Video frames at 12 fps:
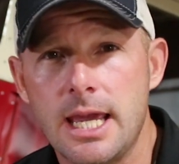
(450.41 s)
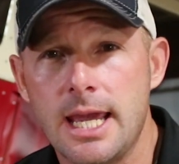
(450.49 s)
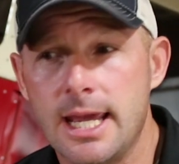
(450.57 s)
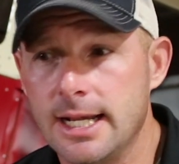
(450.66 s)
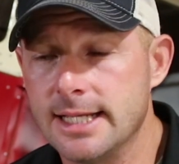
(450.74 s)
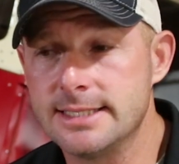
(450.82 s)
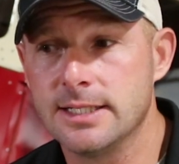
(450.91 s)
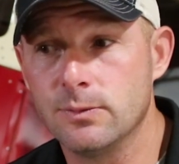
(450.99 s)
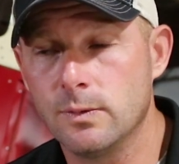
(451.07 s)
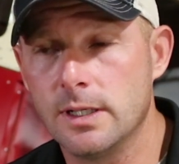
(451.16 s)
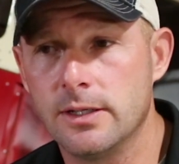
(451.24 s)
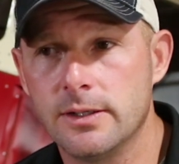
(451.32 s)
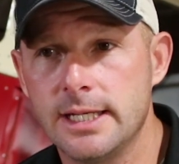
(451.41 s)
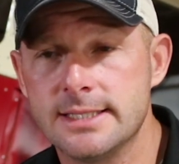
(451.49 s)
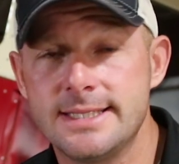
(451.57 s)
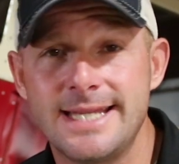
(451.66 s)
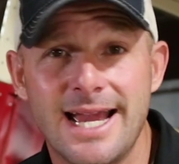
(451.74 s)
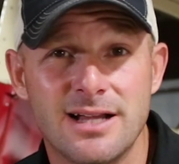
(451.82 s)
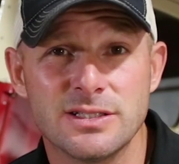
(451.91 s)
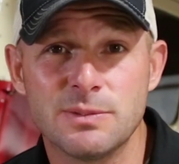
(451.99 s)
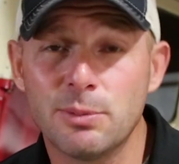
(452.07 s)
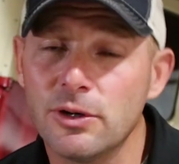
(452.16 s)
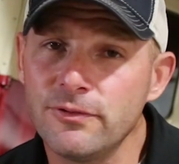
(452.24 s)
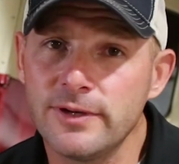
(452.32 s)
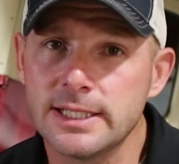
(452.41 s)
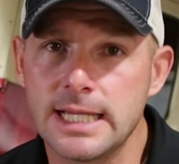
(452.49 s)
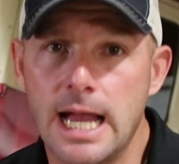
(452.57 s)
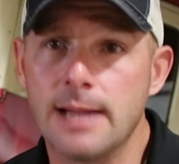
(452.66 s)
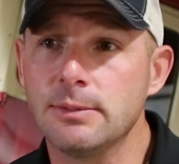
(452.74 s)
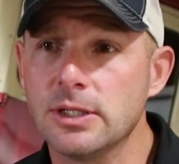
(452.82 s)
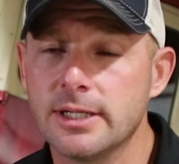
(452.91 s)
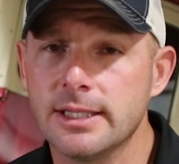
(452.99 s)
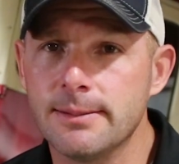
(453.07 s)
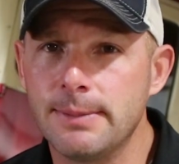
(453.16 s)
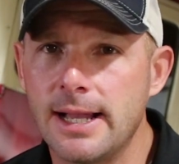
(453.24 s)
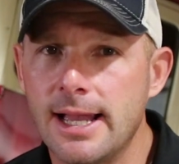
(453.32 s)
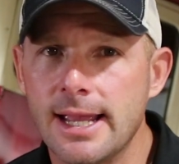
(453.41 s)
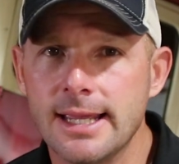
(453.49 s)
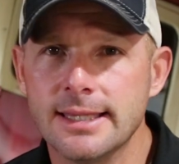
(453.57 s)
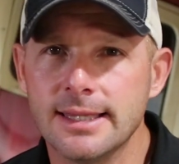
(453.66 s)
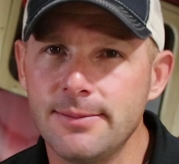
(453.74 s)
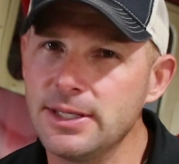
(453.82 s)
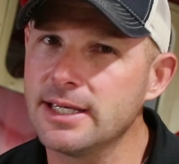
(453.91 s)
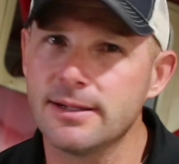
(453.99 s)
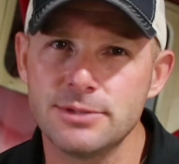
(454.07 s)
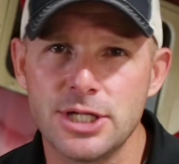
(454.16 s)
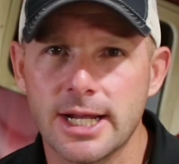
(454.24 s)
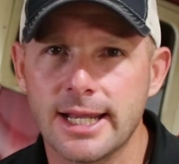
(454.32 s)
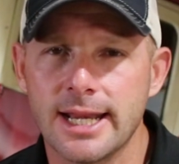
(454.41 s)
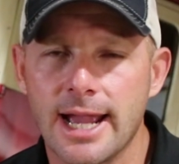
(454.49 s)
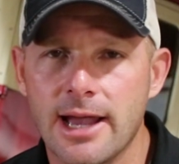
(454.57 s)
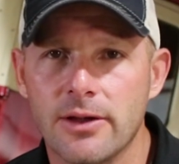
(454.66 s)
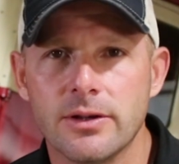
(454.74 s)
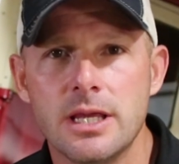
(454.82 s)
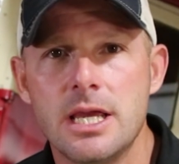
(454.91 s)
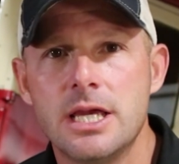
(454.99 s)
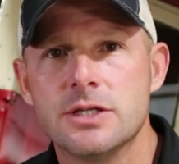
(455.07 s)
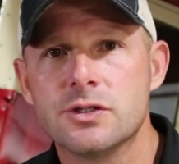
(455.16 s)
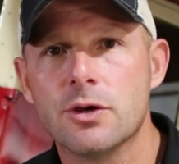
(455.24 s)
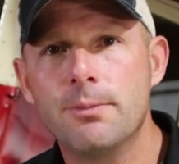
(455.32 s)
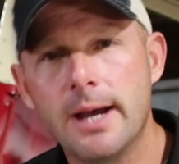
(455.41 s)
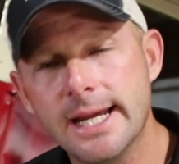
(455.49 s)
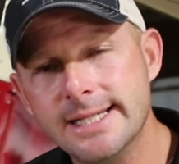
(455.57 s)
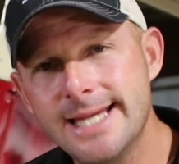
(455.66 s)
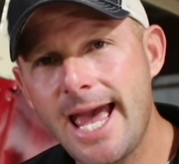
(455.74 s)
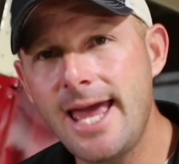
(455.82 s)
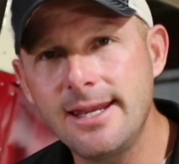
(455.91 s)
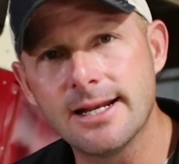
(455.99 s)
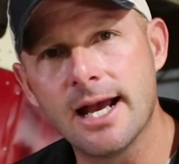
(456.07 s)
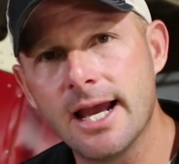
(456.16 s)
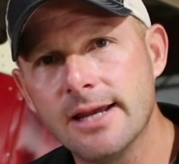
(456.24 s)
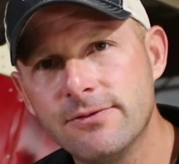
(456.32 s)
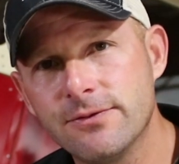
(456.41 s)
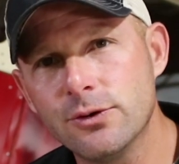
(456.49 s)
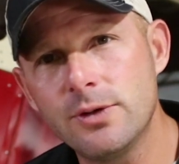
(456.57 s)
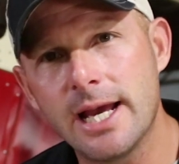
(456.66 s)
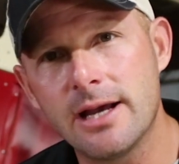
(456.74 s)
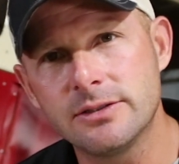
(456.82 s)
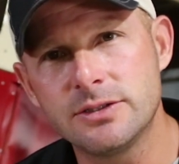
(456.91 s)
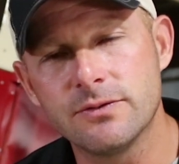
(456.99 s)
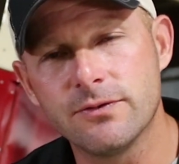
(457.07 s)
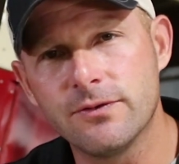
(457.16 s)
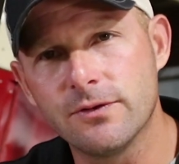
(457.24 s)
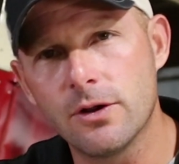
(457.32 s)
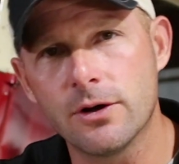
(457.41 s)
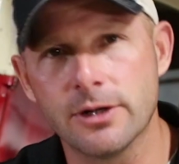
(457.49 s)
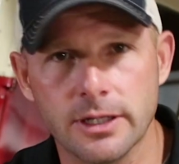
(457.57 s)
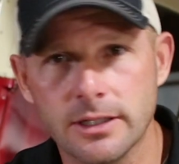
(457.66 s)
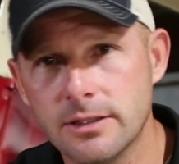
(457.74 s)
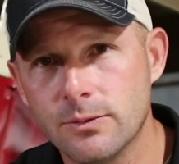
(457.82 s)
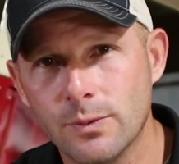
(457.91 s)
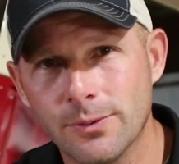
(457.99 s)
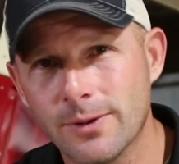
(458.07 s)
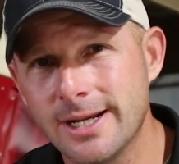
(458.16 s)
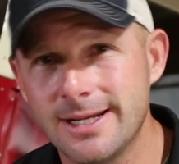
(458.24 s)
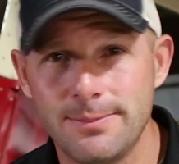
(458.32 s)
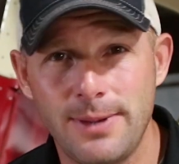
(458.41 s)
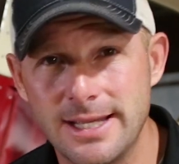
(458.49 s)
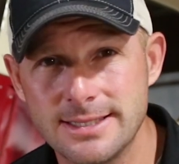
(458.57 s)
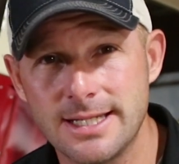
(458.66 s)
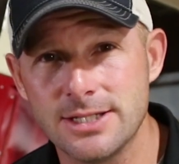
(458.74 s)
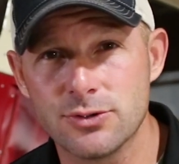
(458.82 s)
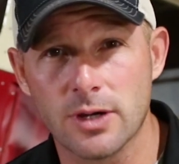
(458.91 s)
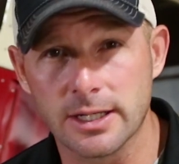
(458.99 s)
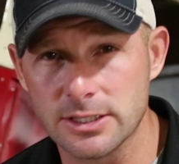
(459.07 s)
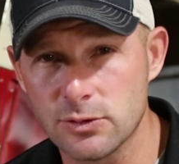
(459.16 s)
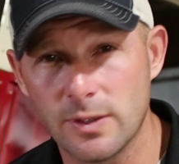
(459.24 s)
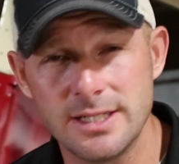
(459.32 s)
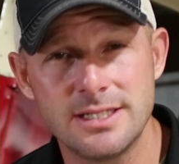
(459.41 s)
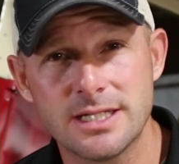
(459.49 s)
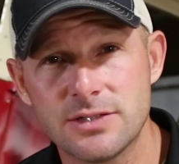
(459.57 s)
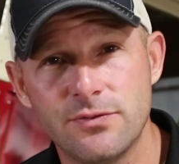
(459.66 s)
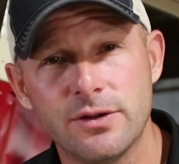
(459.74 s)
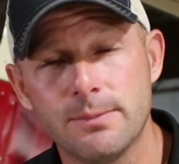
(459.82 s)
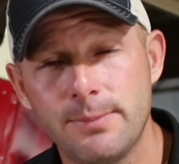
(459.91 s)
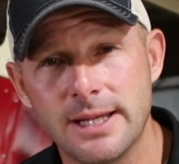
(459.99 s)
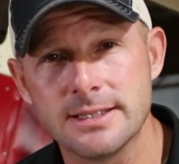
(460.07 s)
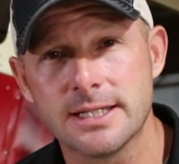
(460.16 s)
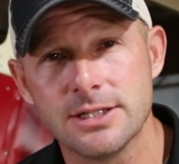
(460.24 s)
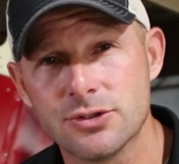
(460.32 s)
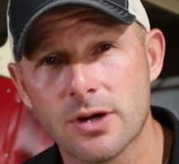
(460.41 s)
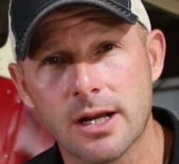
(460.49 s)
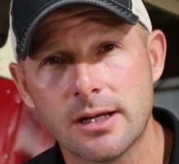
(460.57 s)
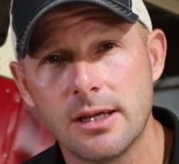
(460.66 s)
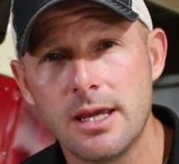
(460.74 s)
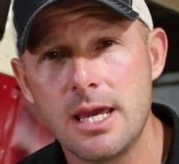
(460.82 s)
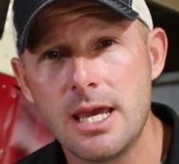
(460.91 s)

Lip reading: And I said, "Well, it sounds perfect. I'm looking to buy. Let me come check it out." So my dad and I flew down to Florida. We rented a Penske truck, a 26-foot Penske truck.